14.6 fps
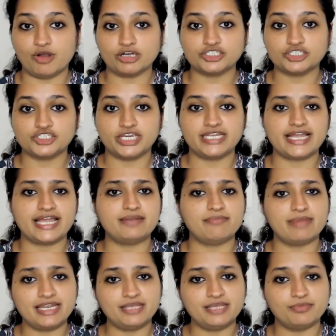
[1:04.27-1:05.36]
blockchain, and
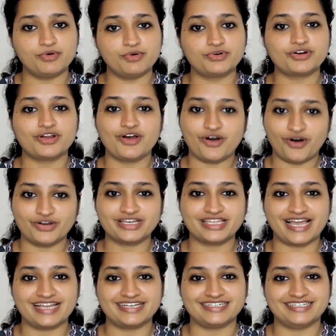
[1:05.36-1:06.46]
many more on
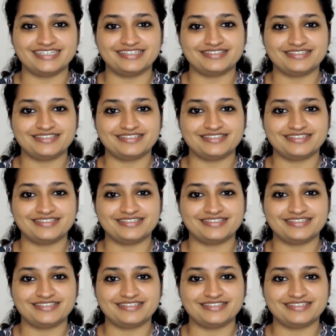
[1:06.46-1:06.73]
kandi.